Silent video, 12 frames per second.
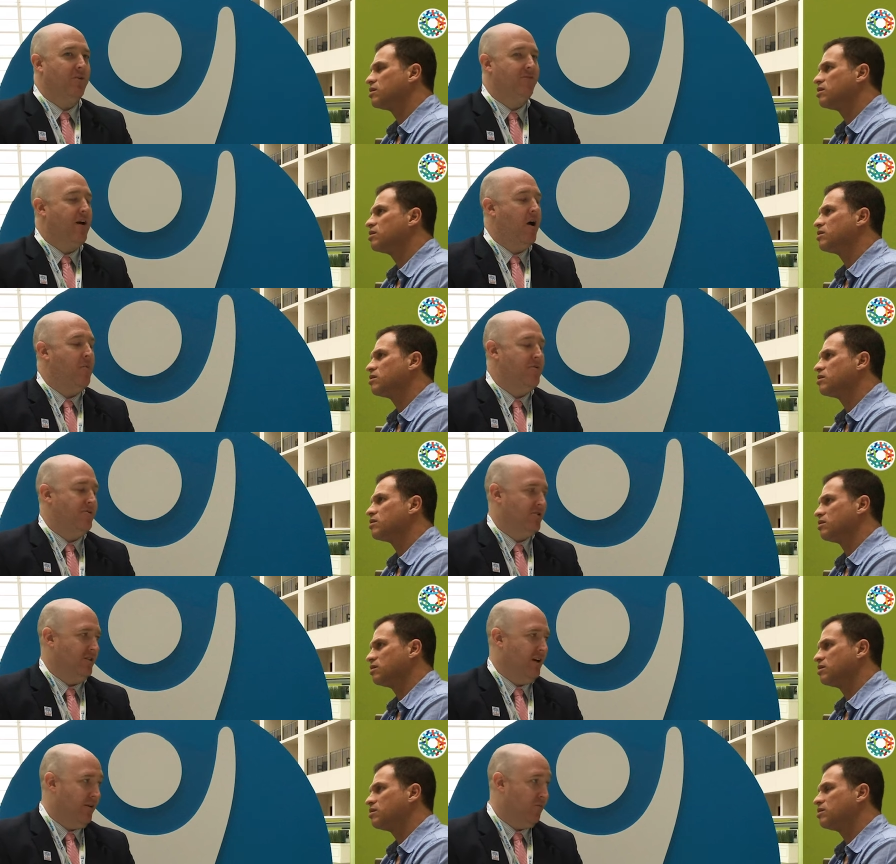Speaker 1: we found where there's a
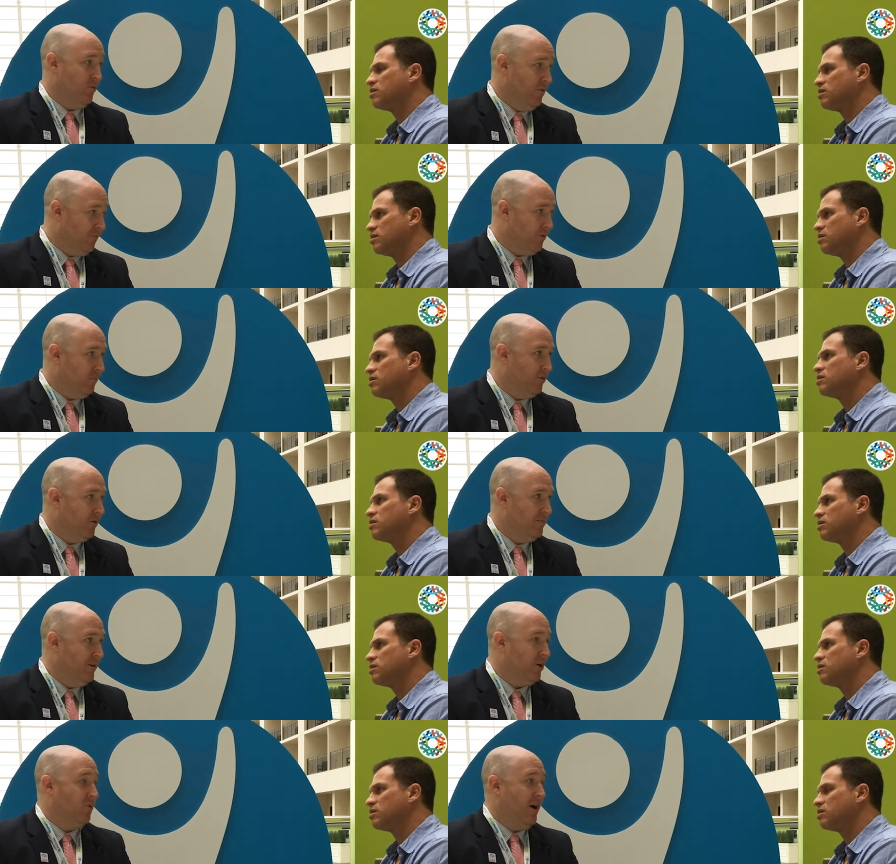lot of room for
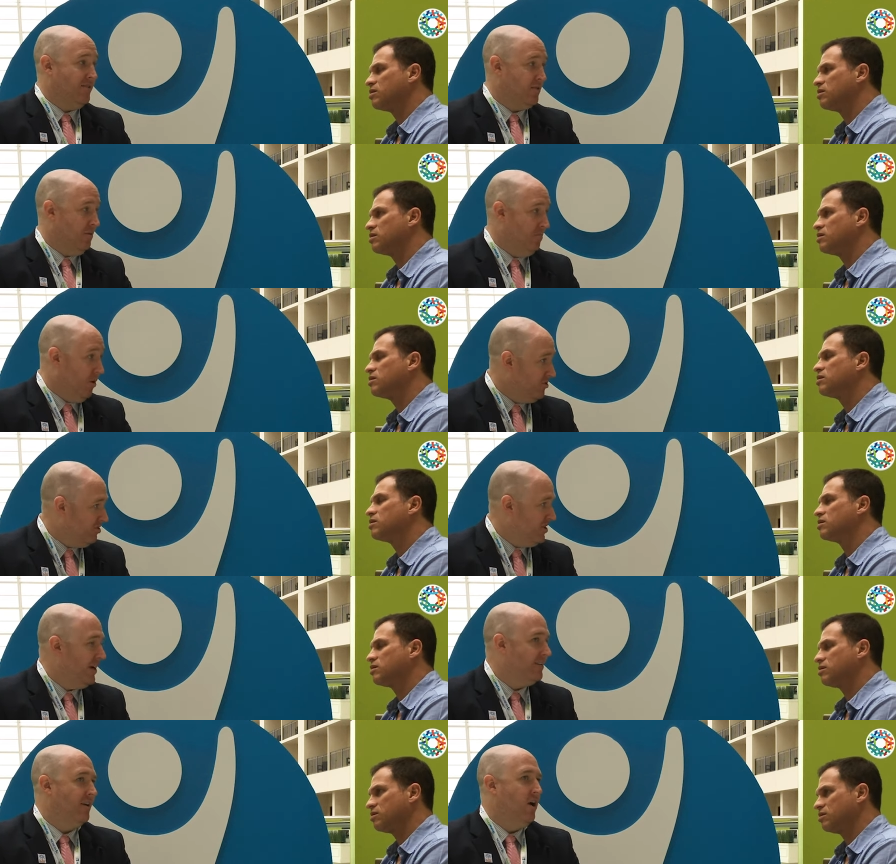improvement across most
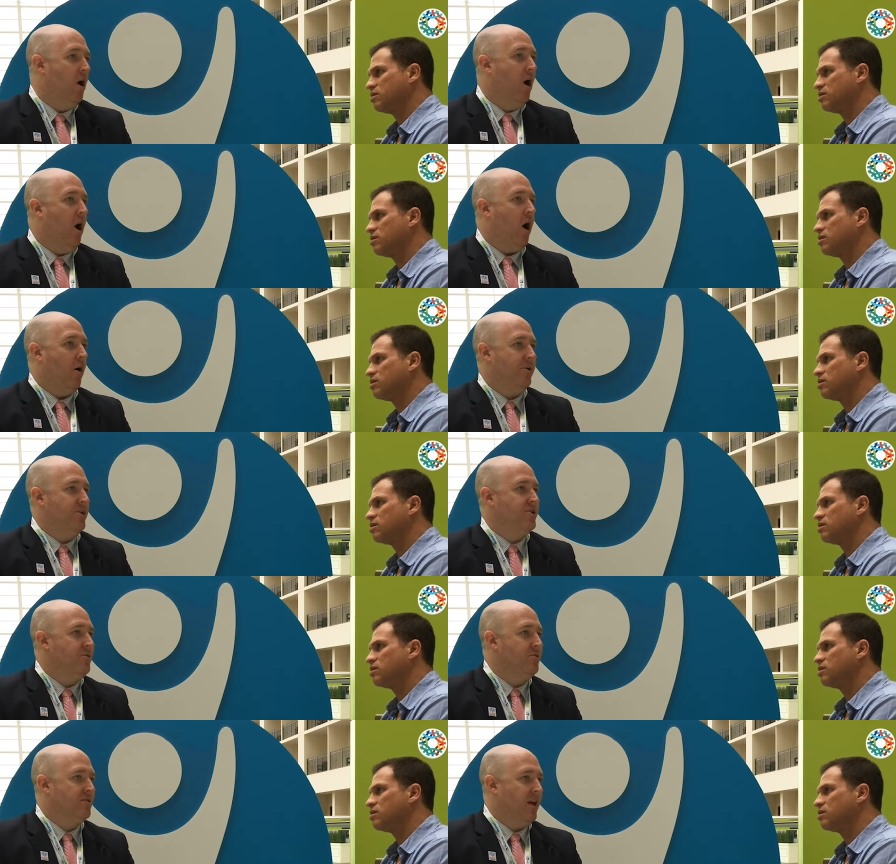states are
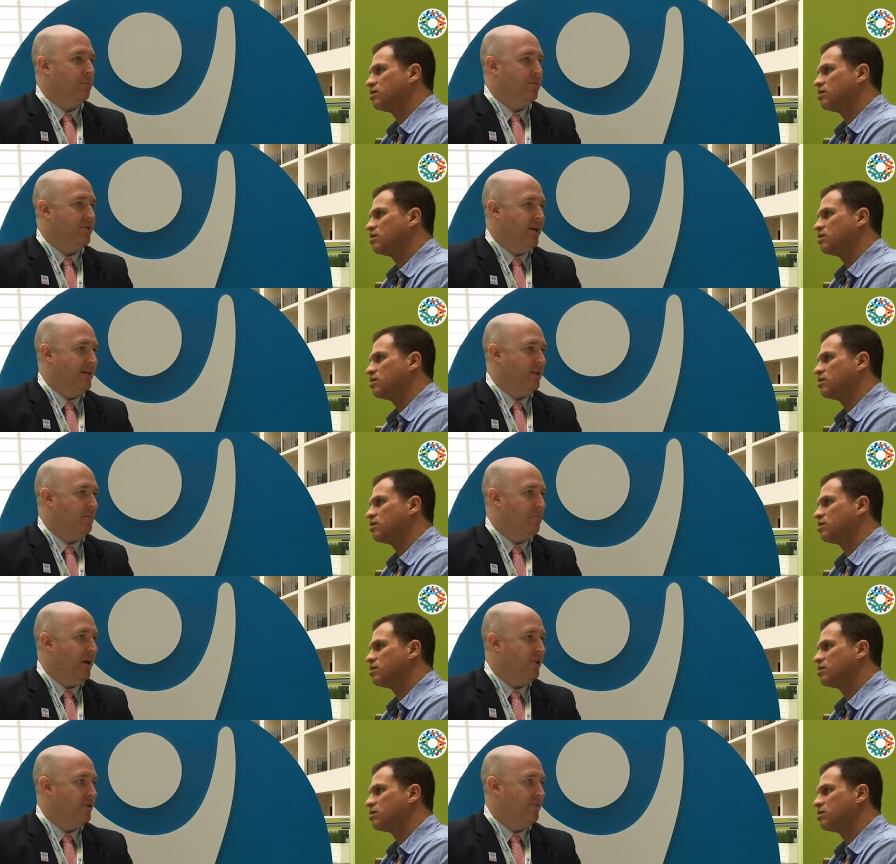issues like protecting
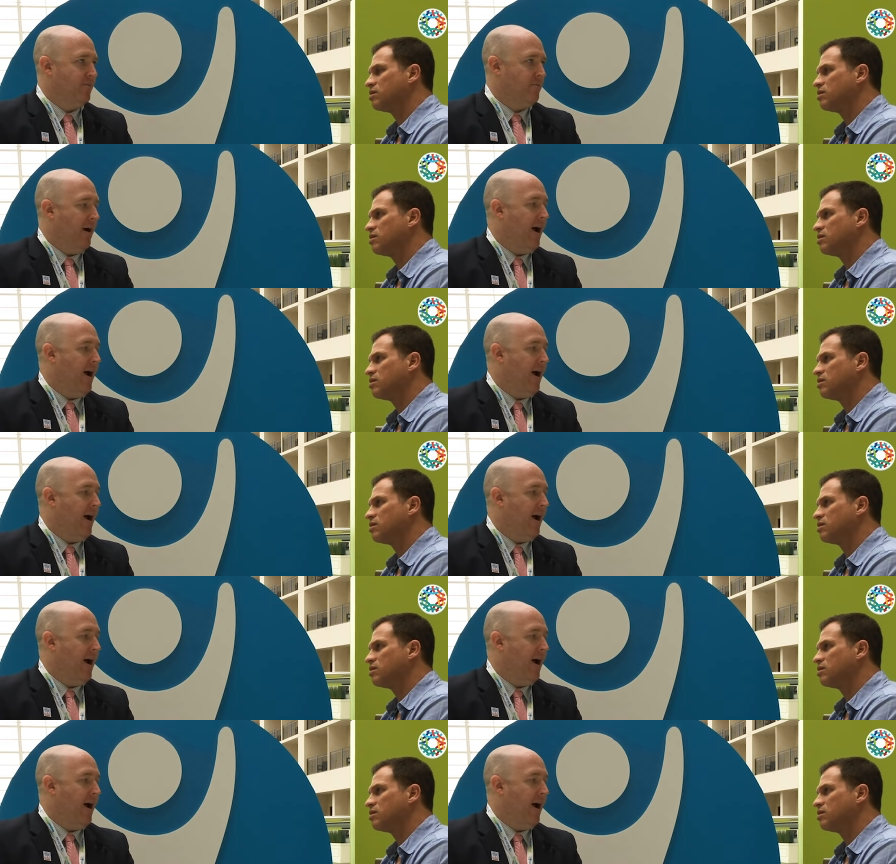patients from